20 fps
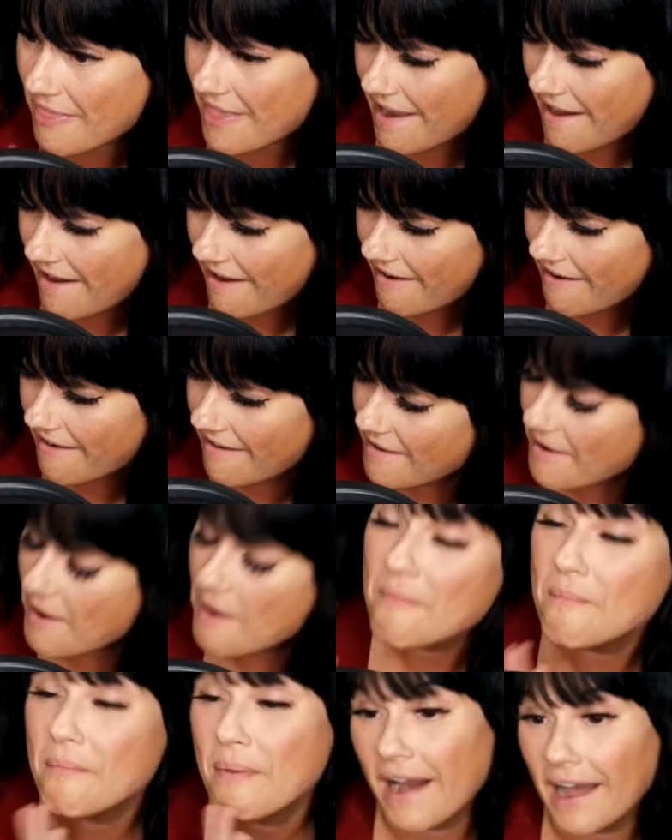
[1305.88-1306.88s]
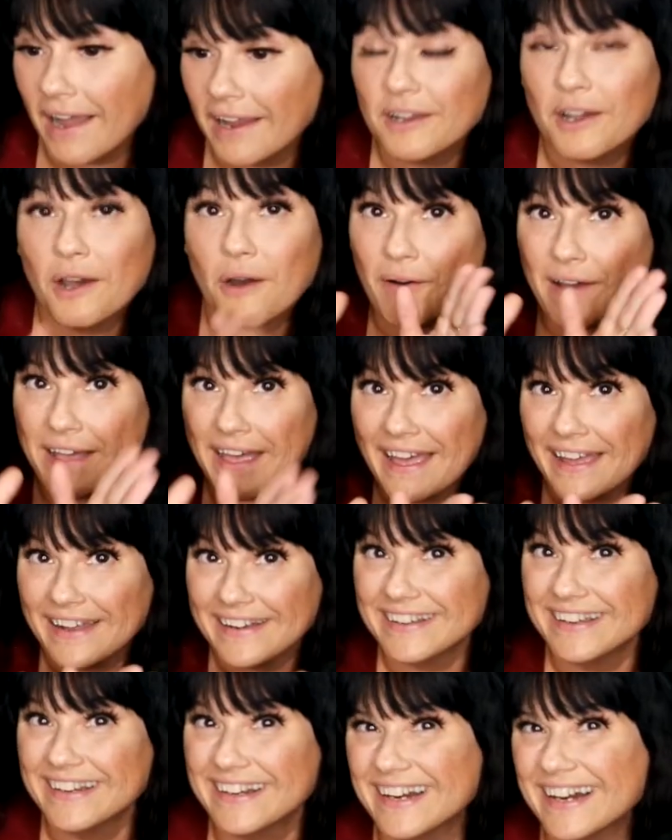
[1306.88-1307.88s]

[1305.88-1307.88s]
there. But go ahead.